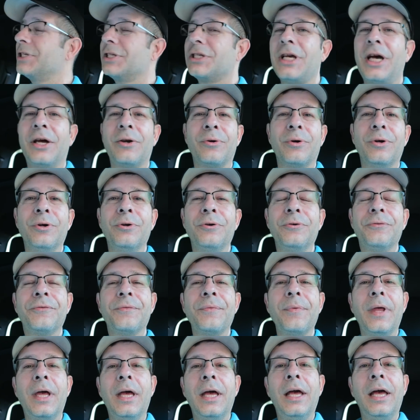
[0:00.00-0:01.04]
the sunroof,
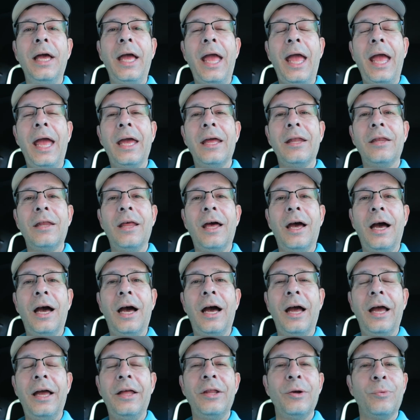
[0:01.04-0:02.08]
and
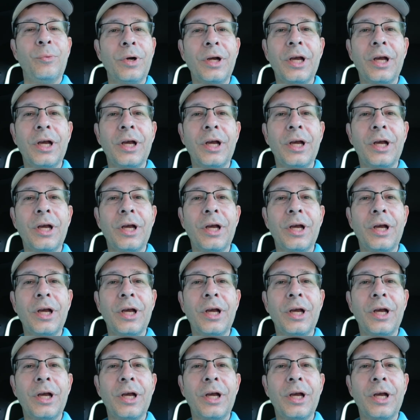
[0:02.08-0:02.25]
then